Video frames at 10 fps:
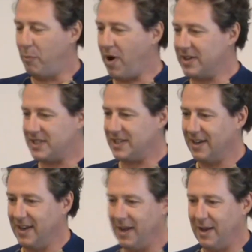But
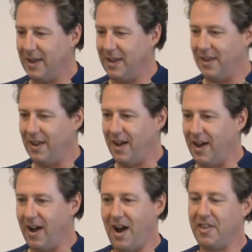
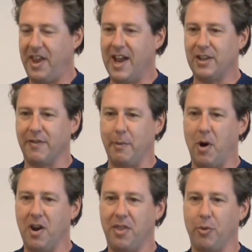at the end of the
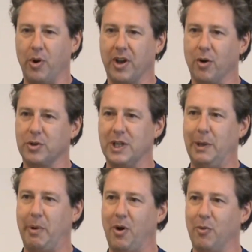month, when the
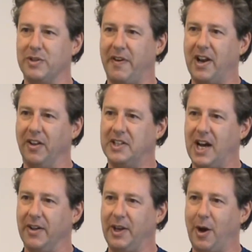grocery bill was finally
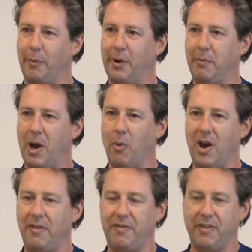tallied up, my
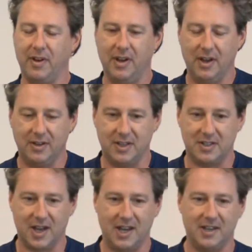wife
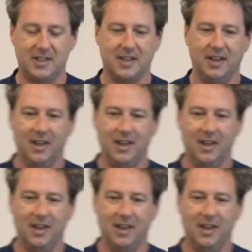decided